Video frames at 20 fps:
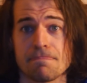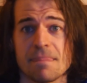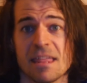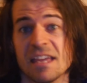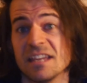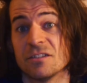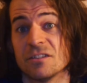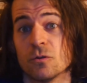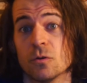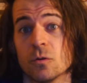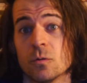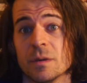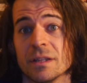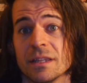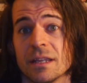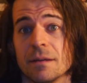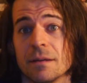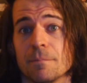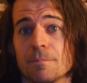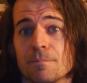He's cool
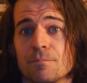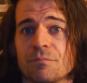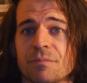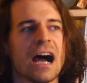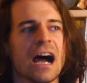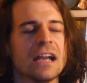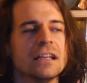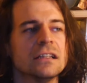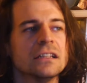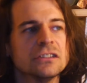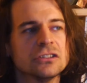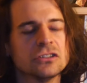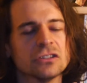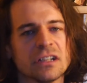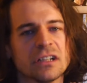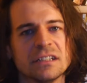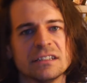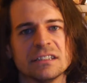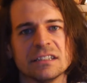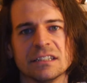with it. Heinlein's
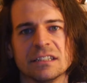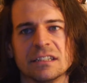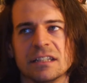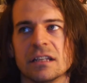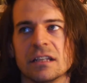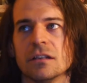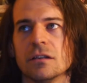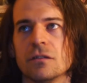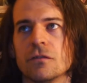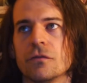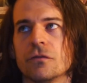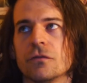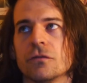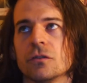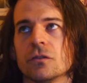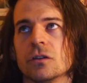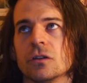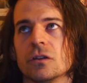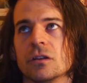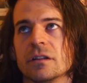trying to give
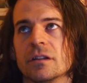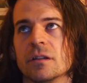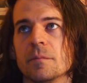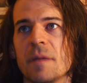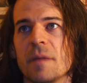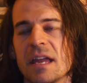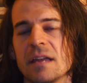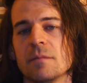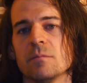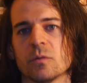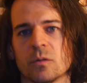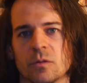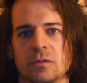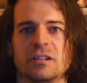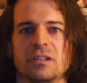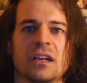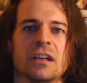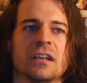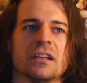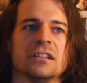the main
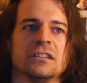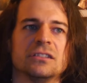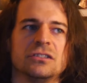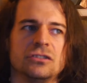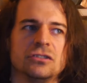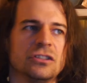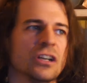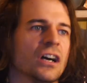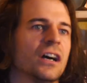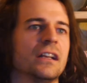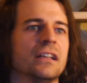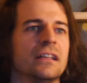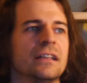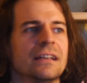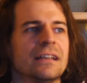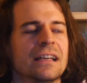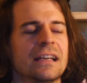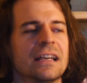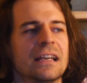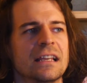protagonist, Johnny,
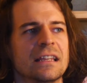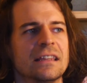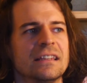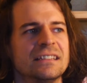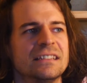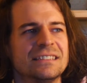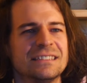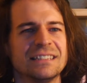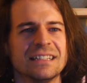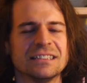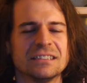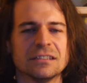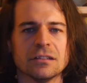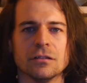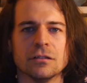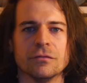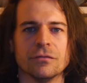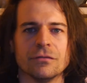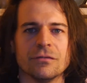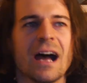this sense
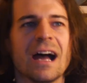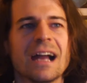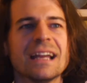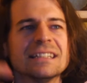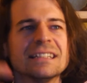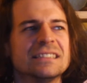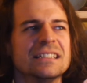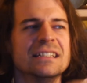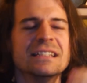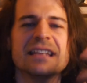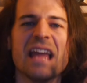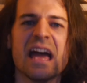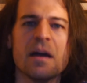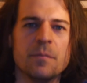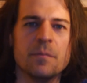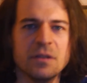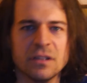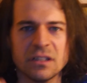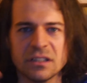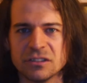of, I guess,
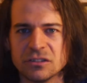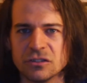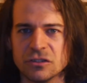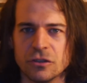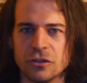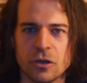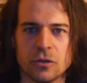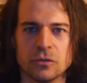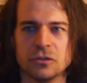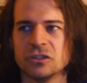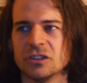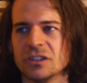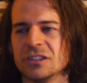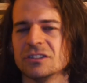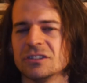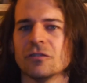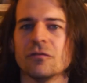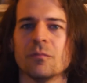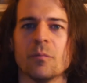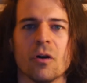nebulous
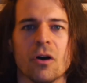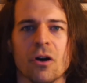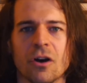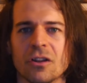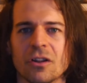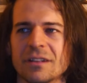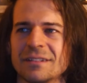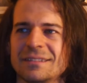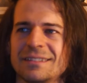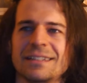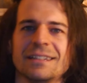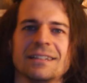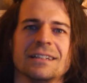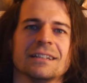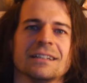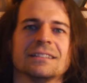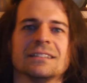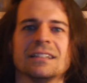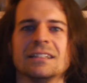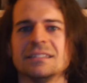notions of
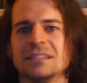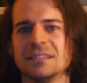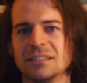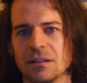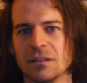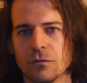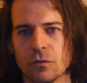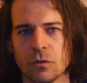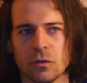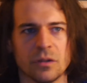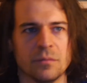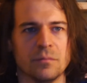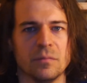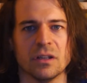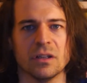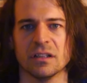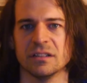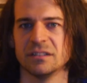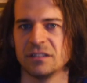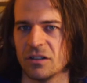politics and civil and
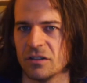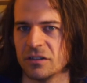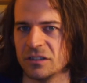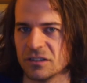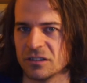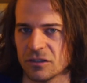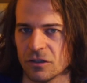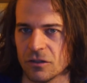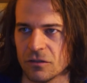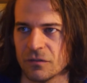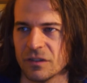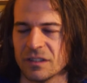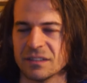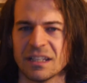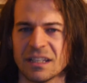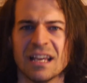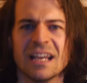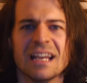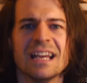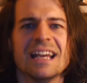military
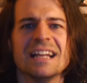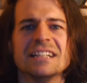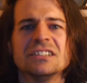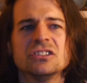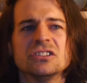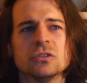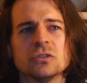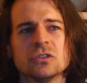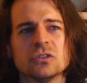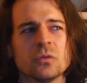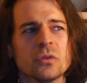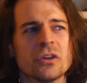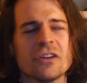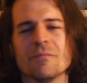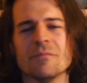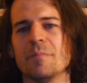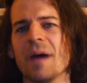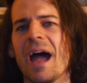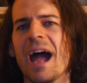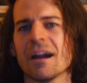service. It's just sort
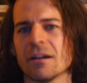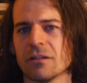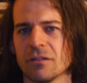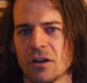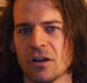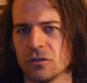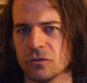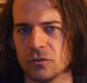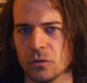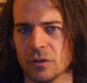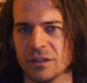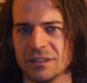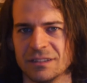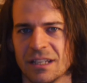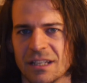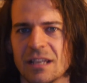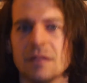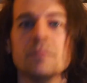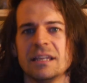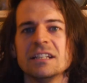of background noise
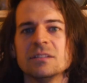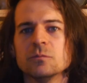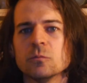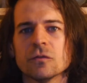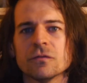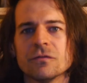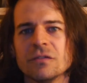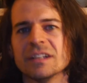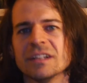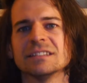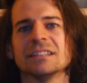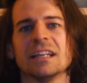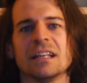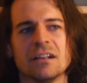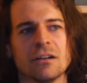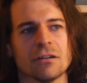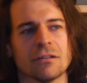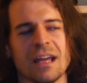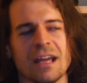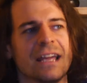to him. He's more
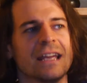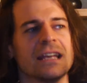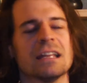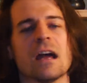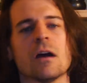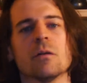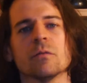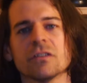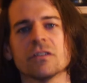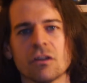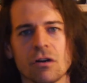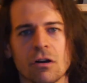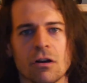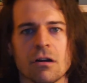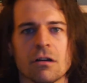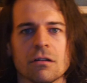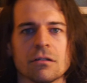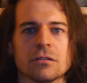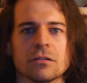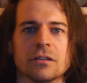fixated on hanging out with
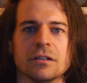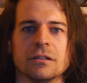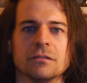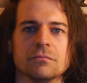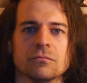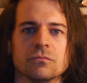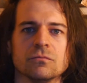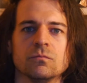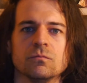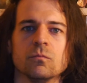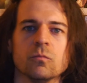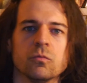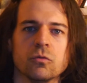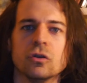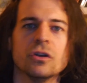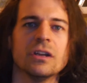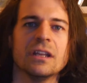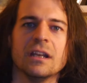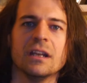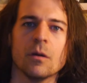Carl and
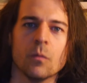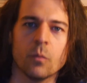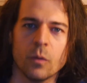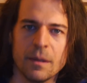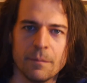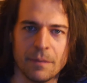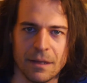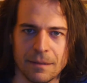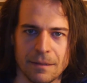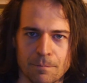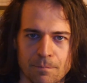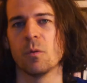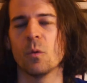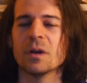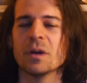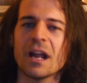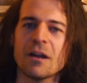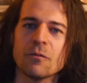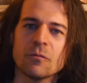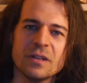looking at women. But
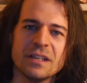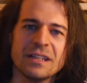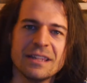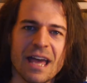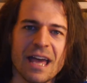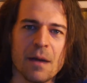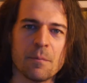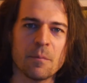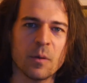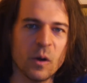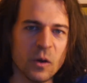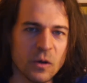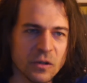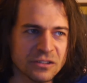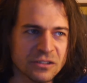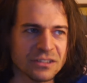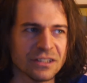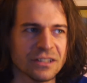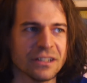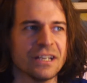when I read that
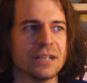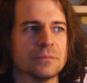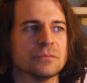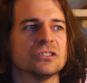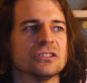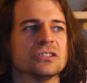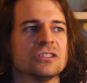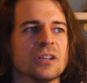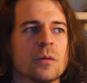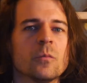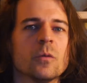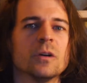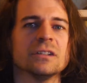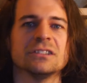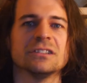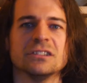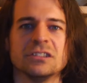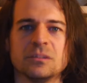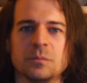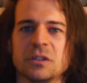personally, I'm somewhat
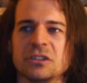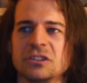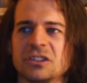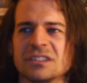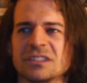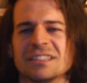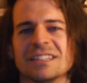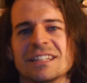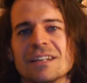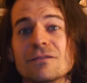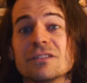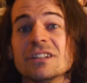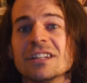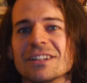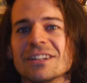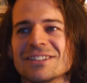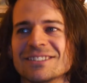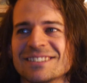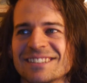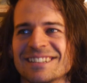suspicious, given that
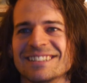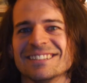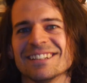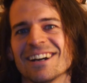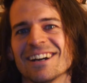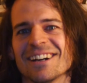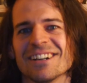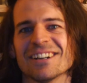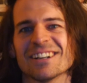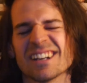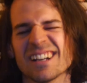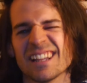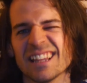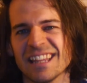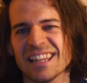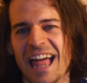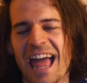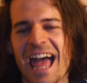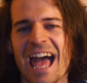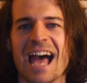there's an entire
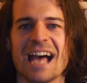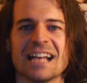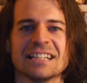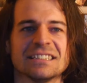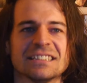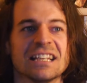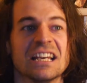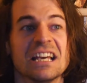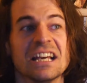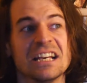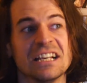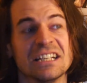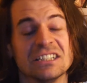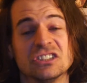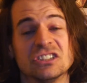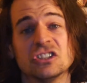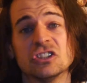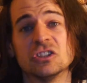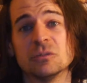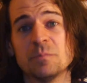class
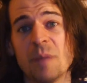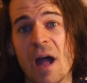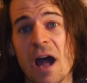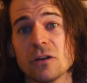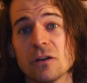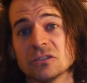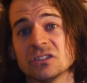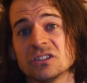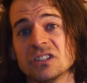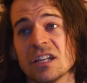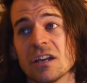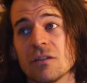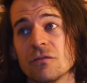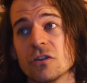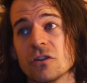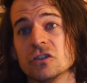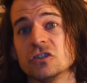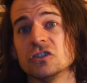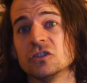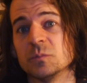espousing a
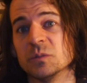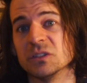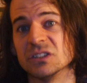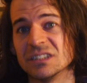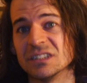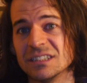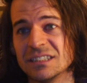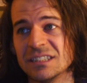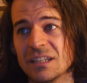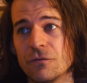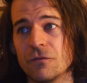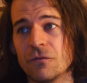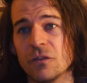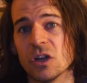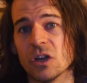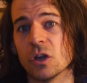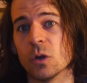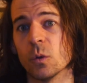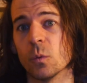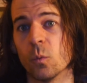very
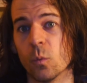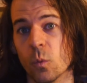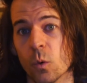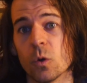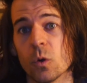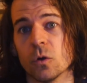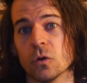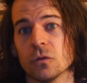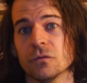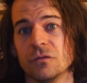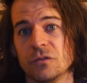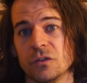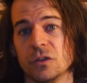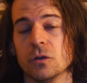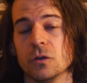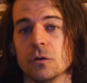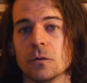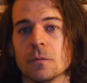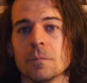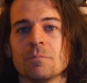specific
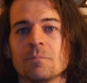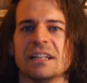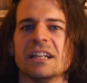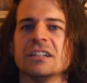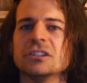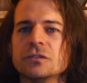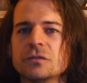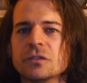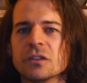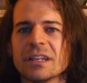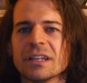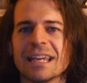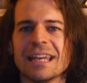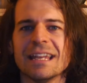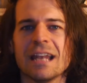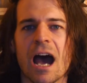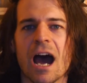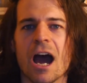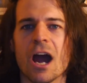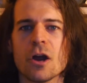worldview. And I just feel like
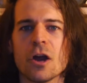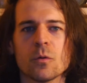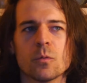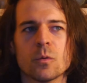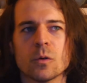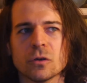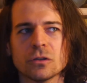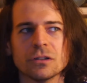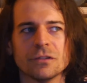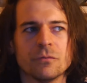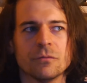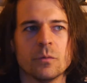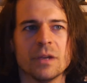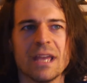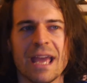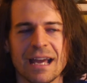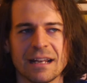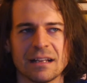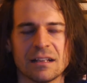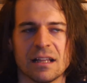in our world, if we
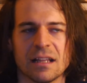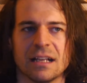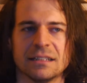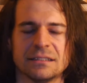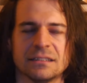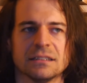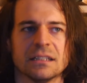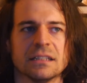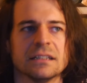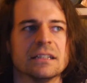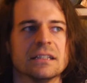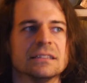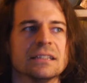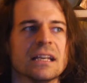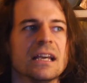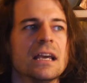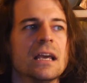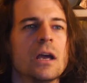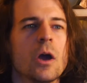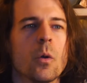had classes like this,
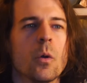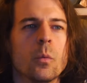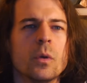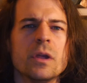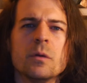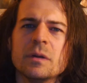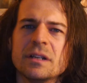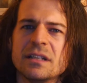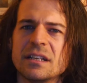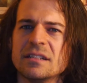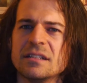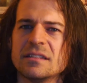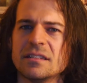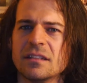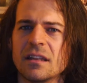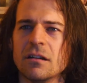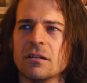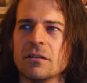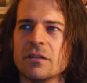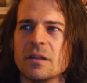we would
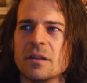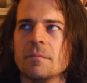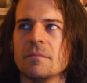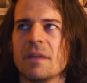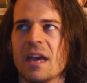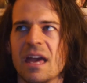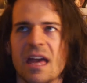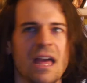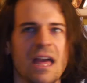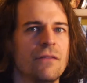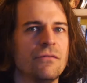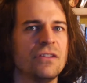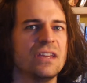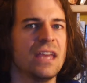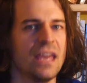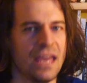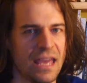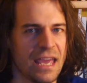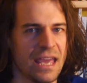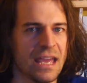consider them
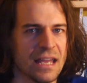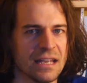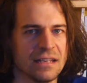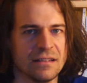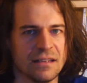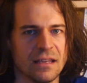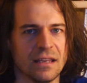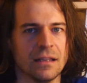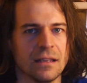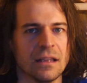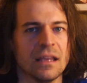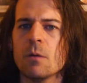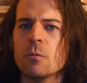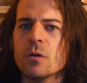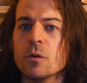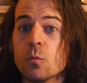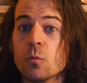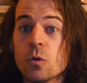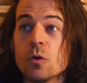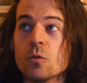heavy-handed. And
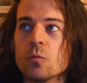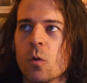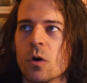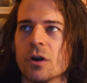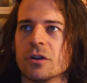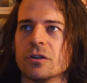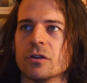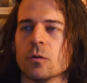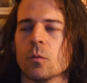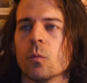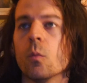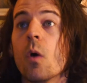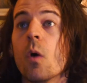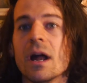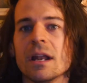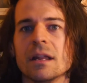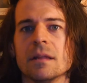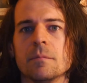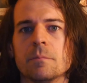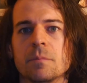we would wonder
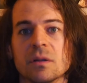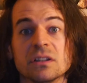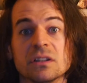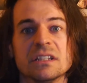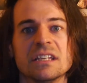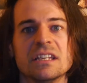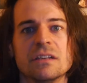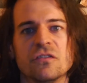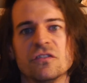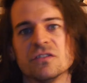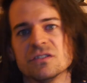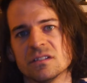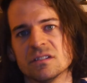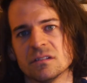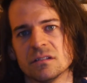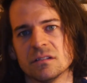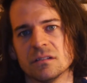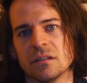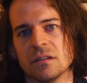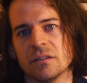what
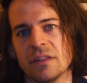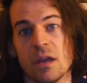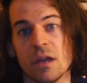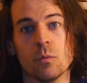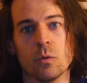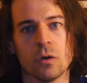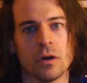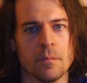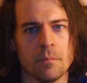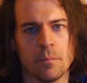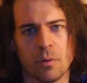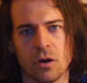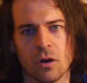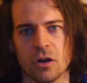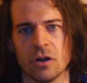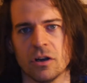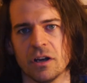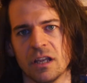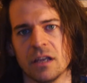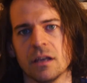beliefs they were
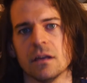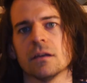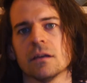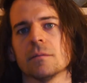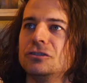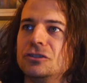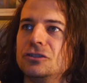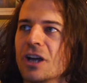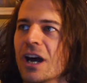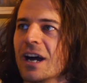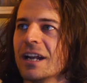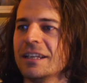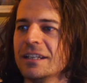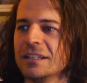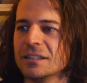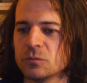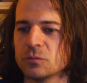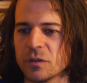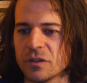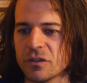imparting. Johnny
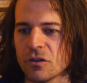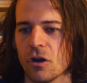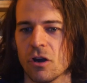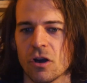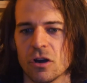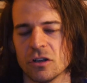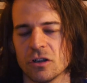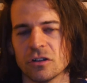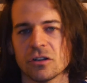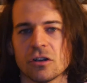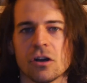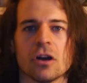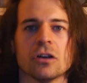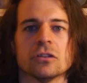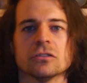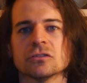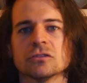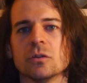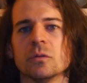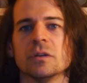is with Carl, and
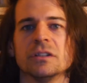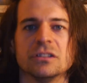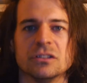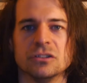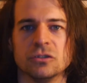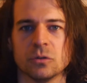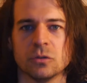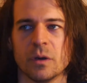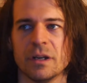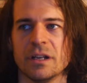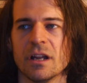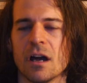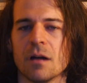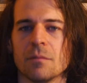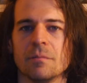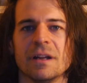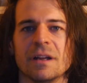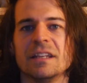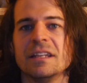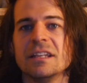Carl's going to join
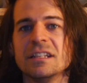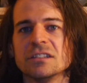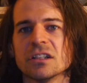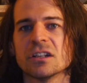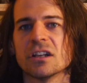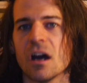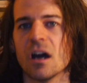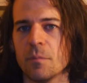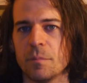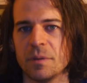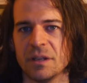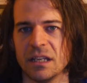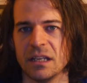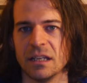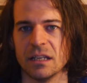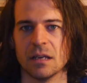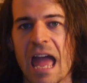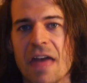up, and he's accompanied.